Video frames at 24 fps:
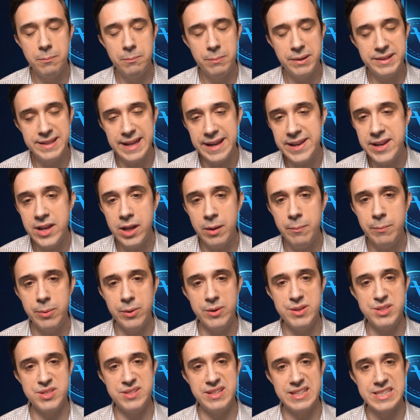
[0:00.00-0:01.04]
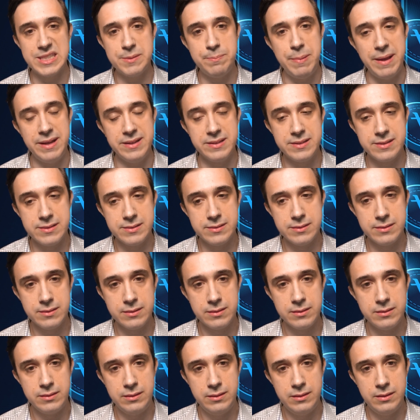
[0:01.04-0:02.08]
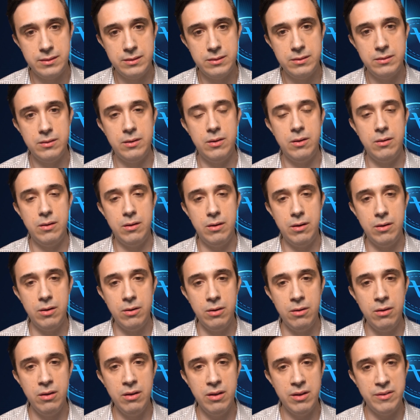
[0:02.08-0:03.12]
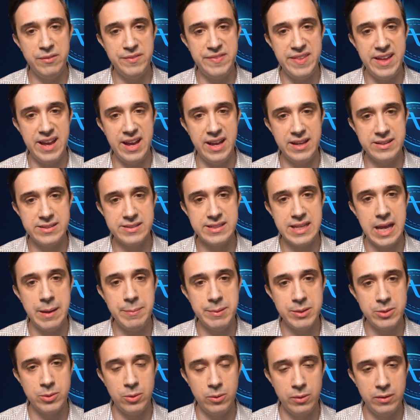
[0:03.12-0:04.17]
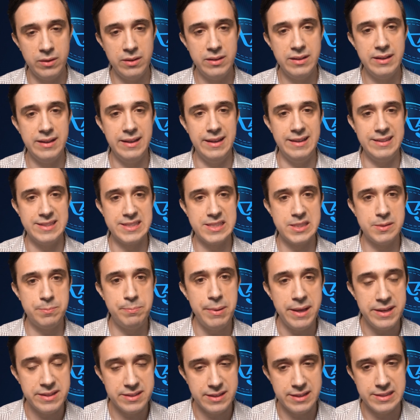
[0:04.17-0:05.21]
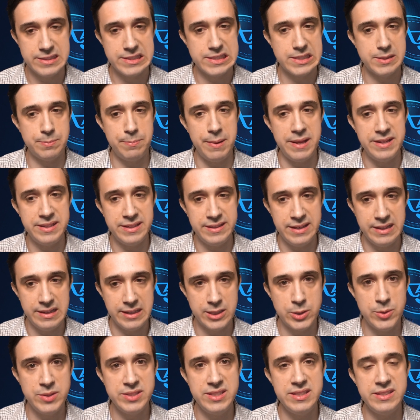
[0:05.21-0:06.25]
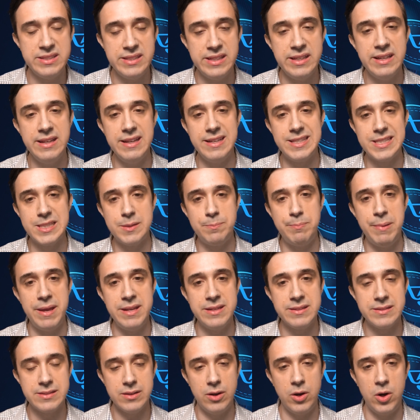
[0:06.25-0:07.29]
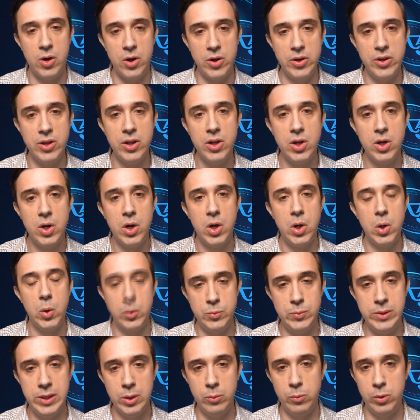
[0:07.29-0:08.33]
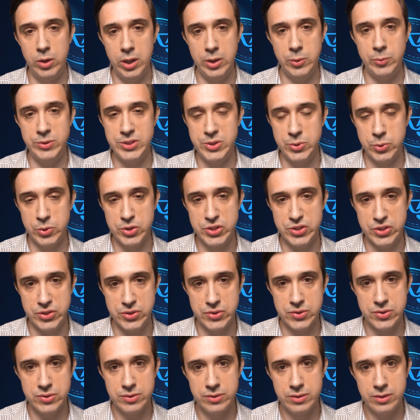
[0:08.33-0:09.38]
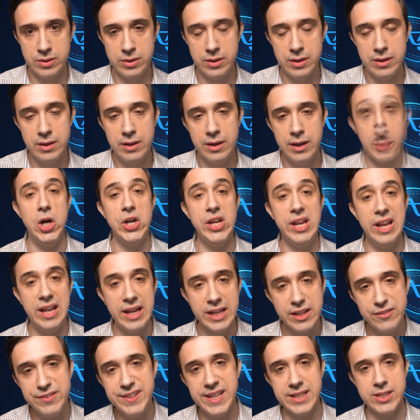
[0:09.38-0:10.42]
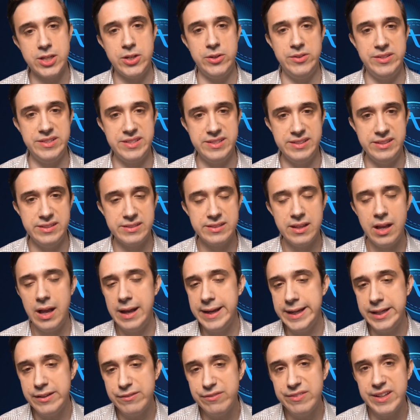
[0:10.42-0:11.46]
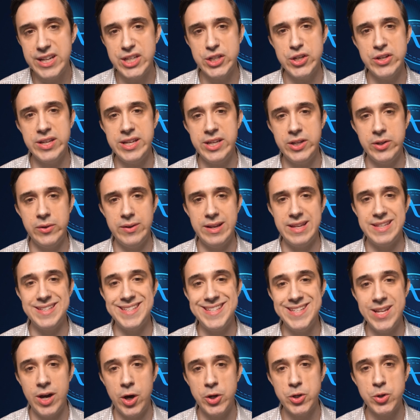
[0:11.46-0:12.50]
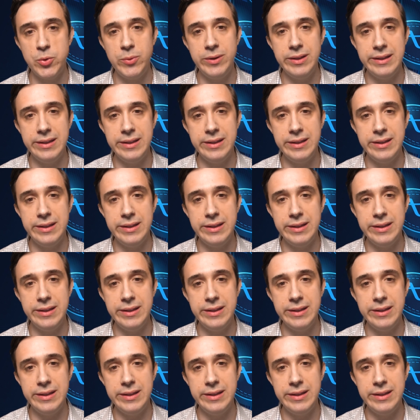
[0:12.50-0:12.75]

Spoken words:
But that number is an expense. All of that capital is spent. It's spent in electricity, it's spent on real world resources. Unlike fiat currencies, inflation here is not